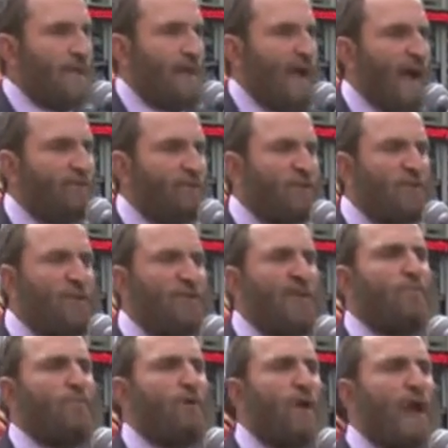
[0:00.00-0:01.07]
after the
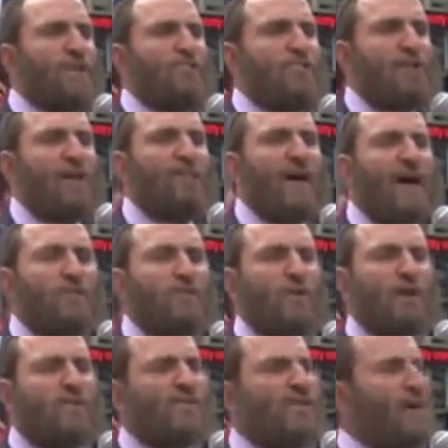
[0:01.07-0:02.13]
liberation of Auschwitz,